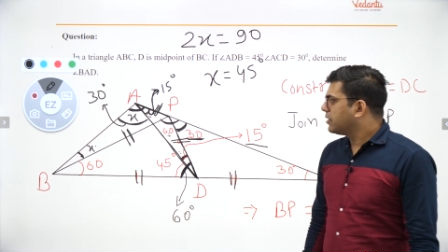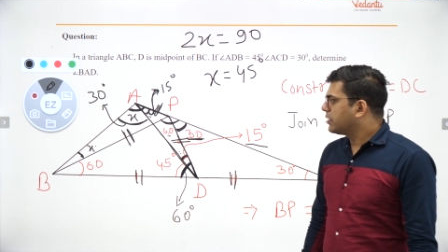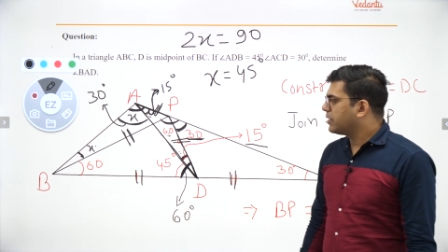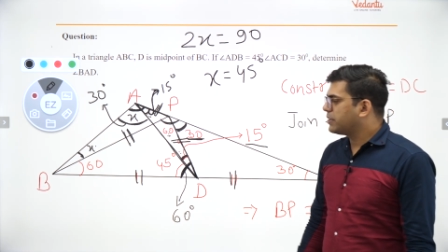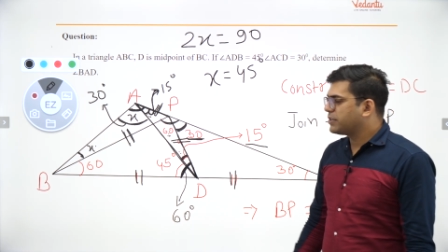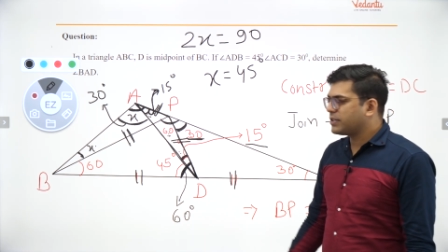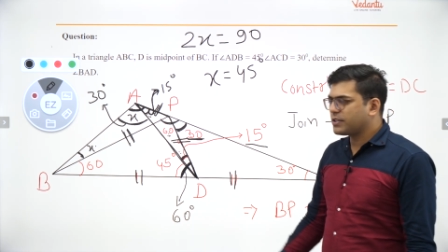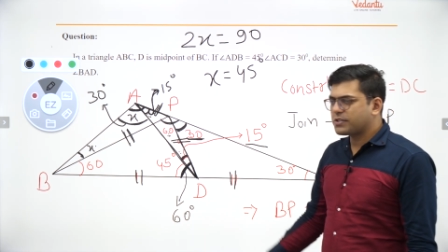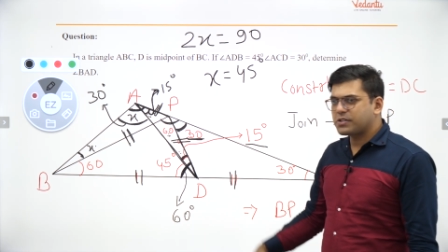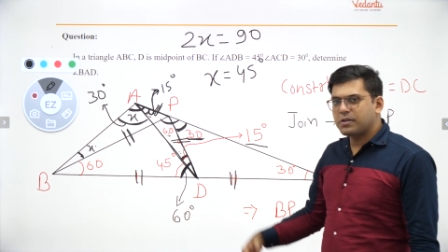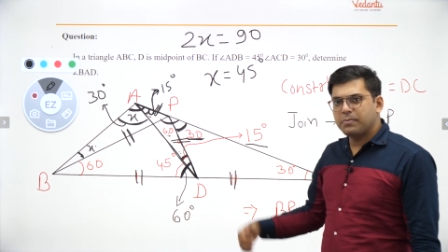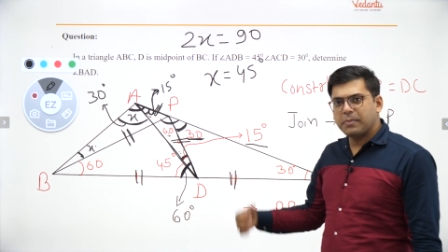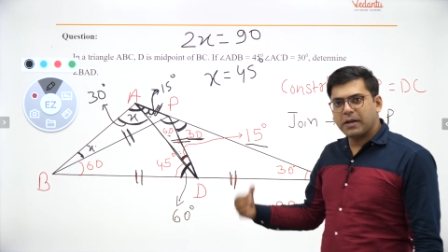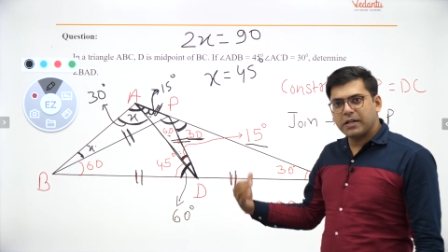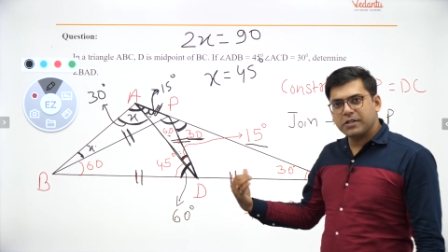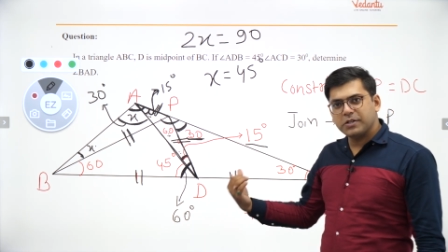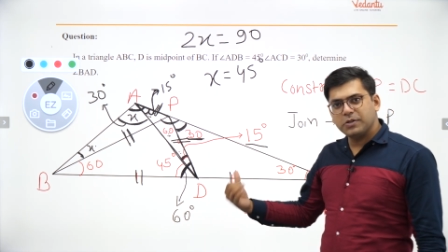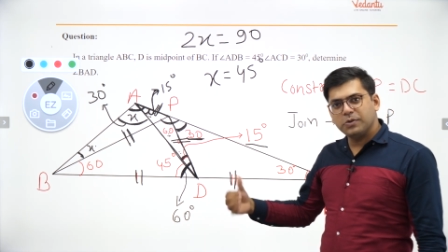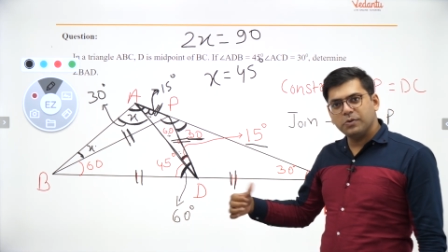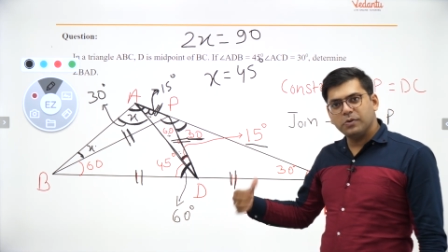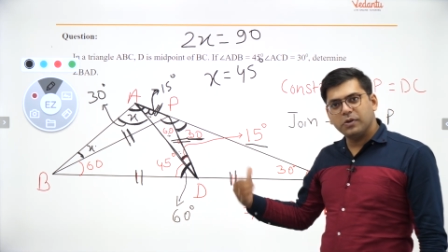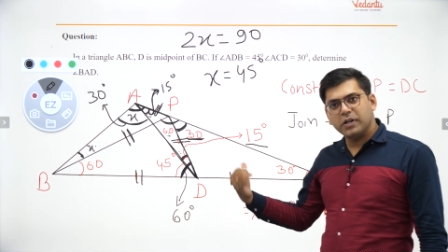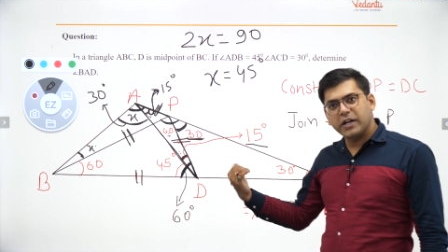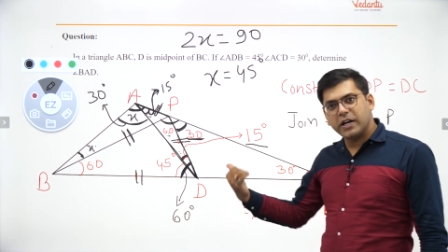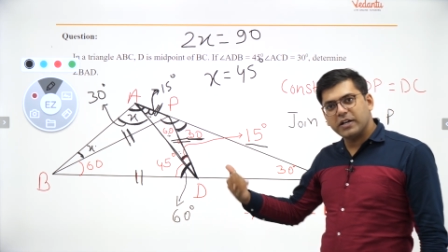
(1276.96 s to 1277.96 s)
then just imagine
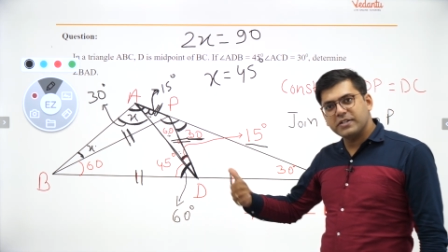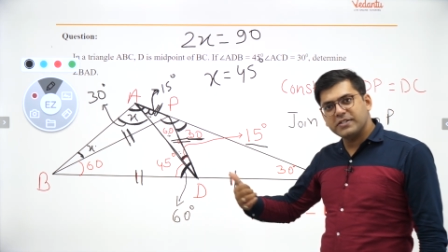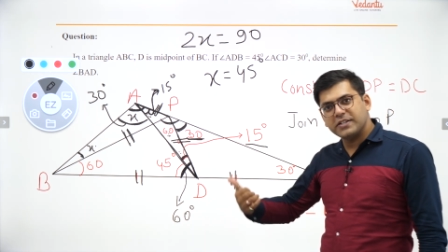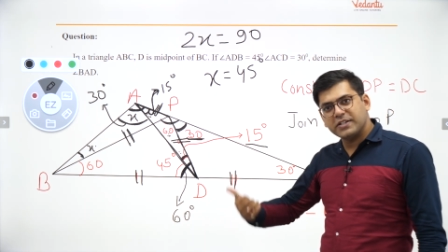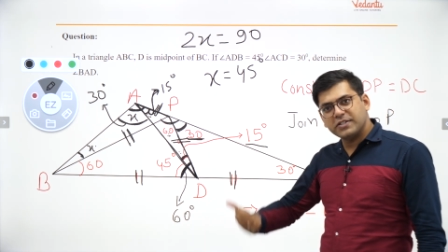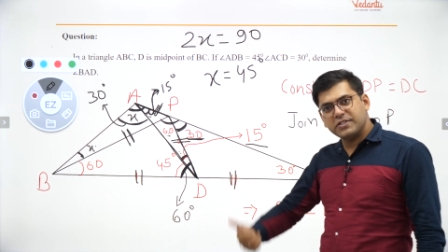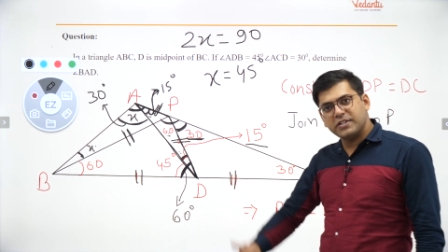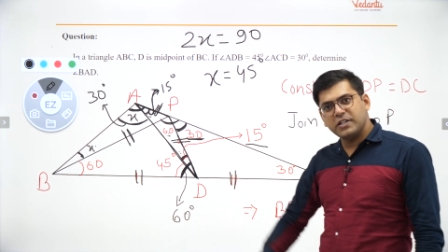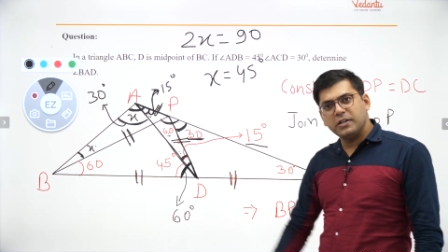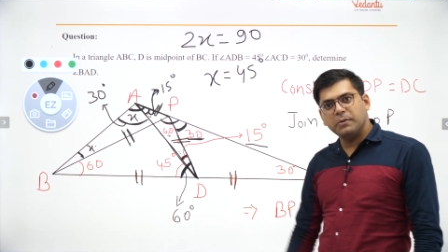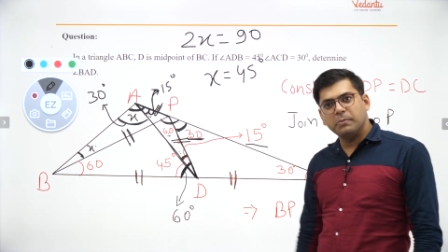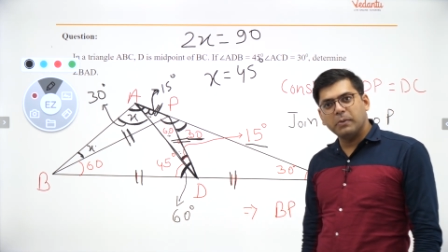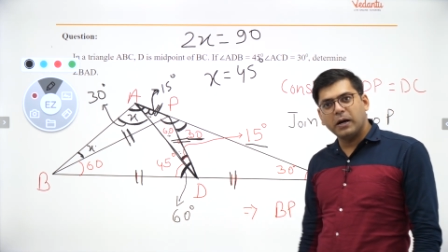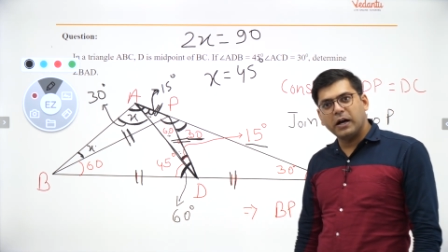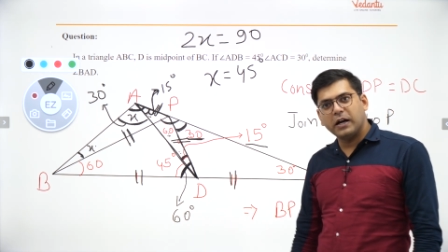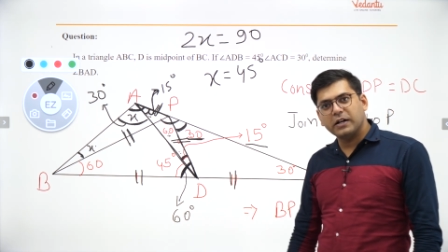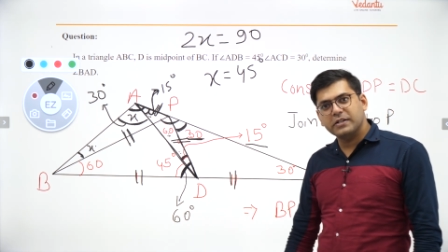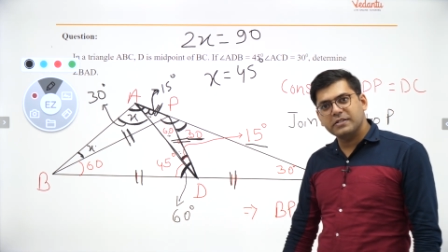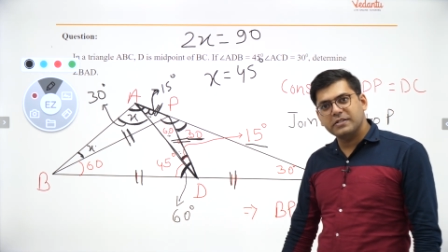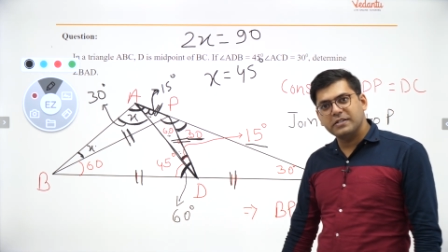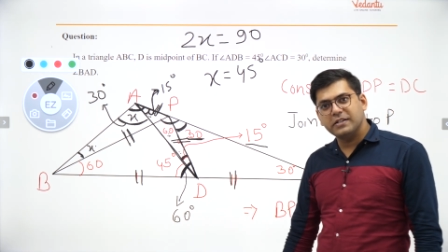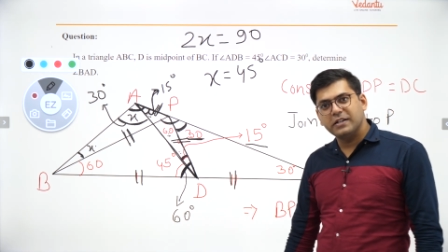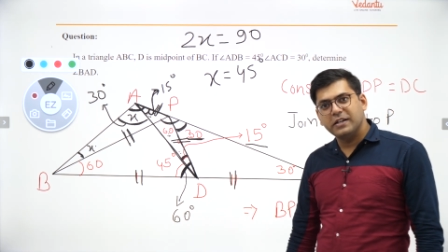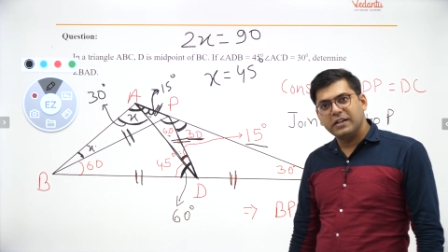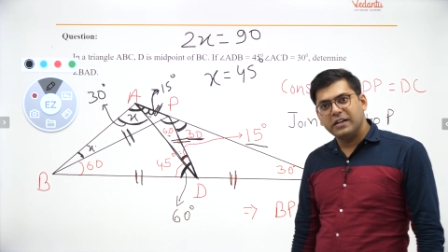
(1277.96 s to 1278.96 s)
you will get 16
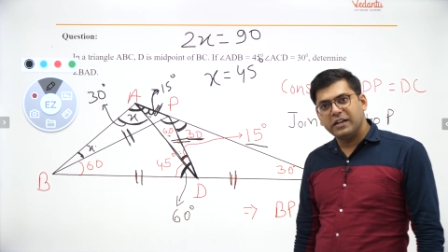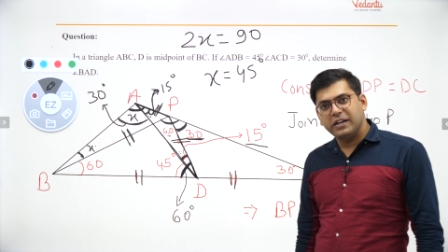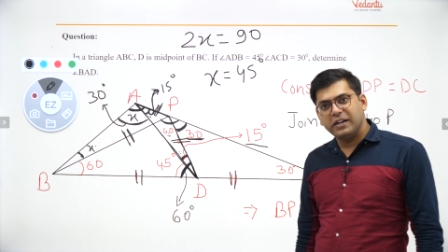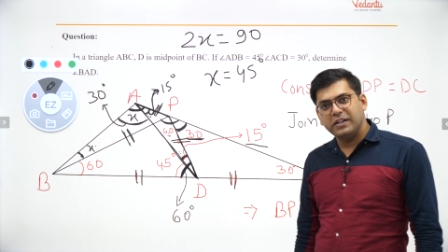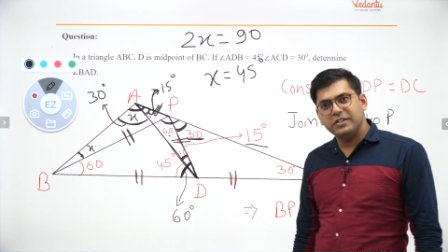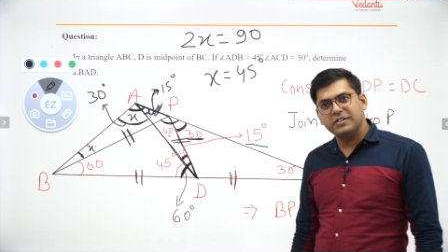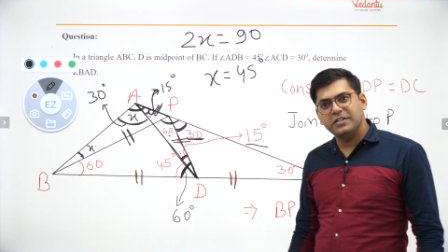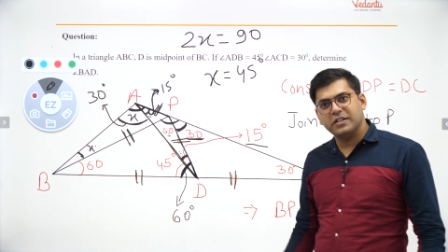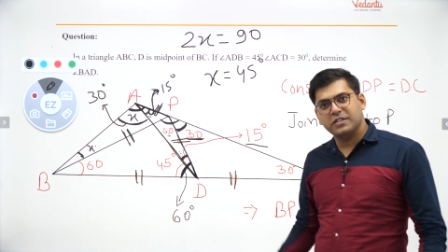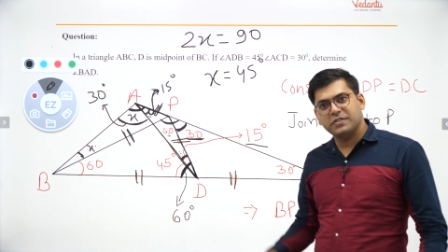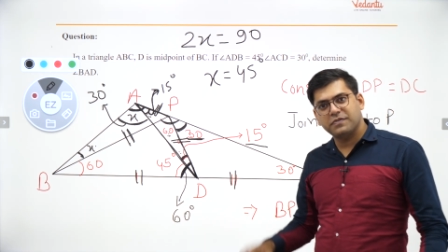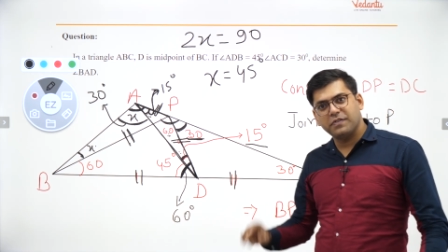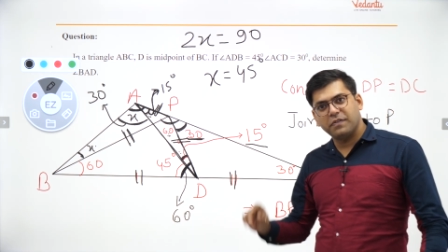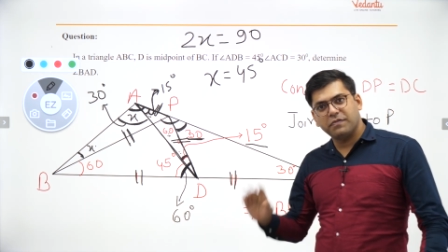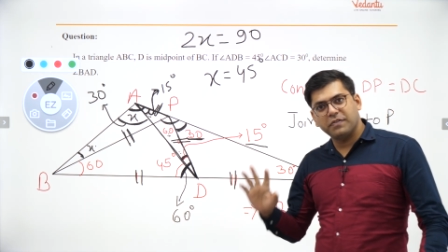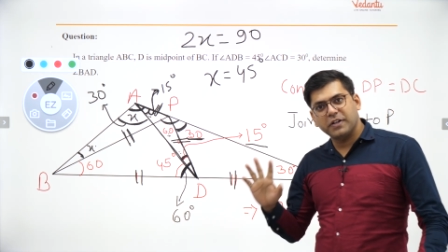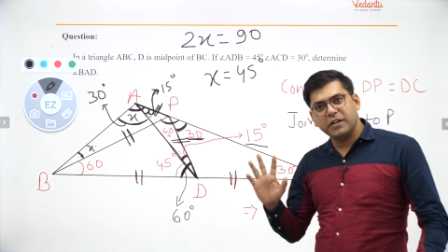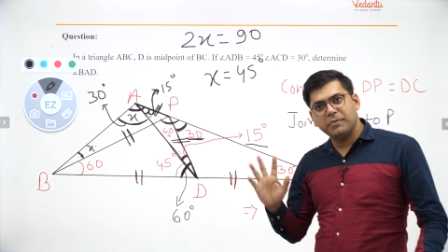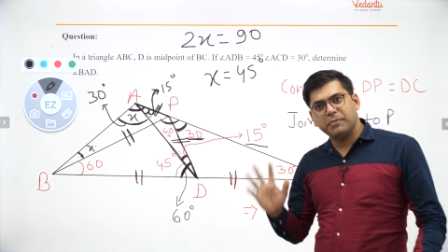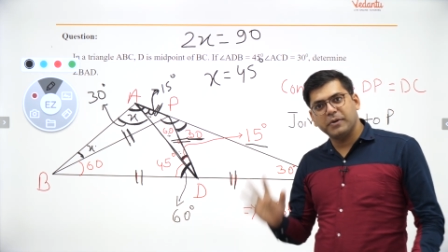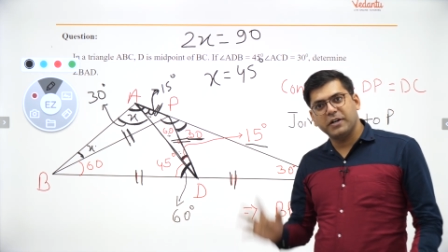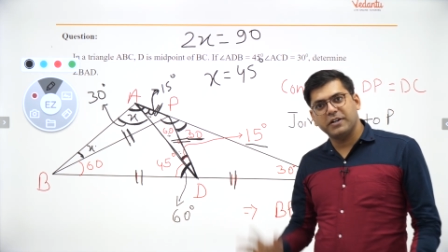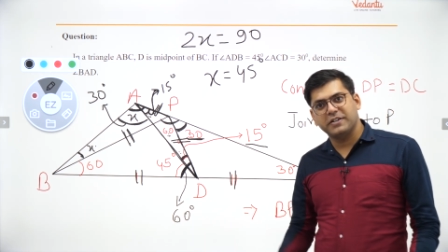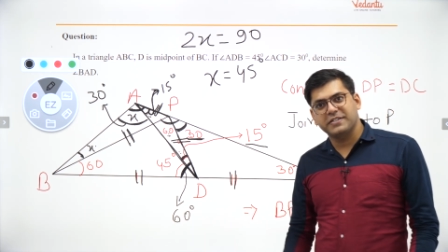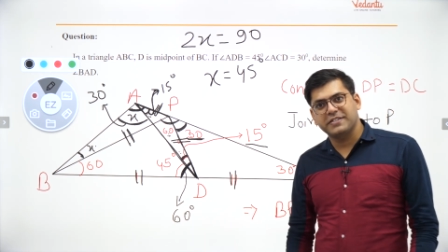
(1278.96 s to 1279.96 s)
marks in just
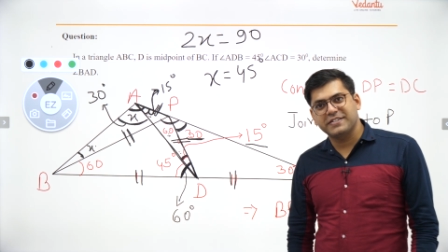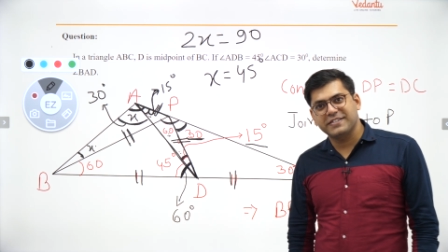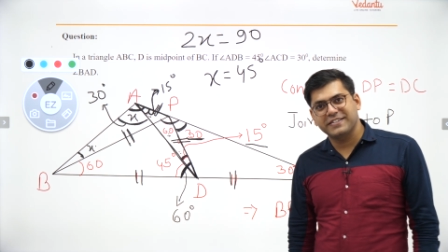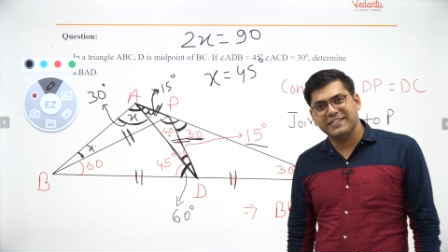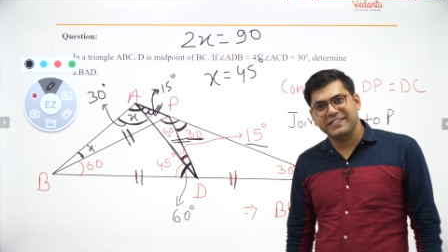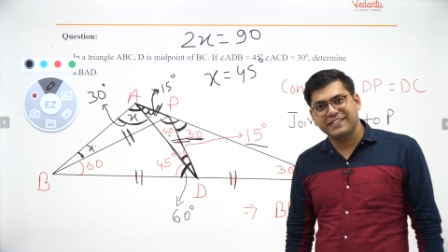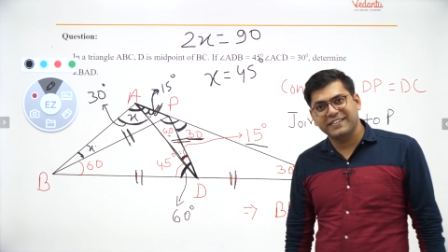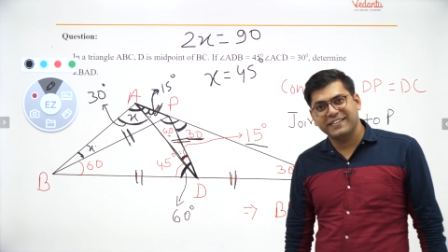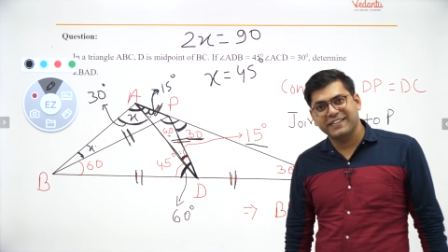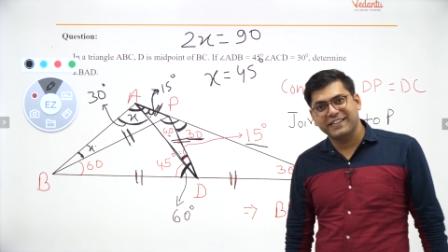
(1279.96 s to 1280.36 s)
15 minutes.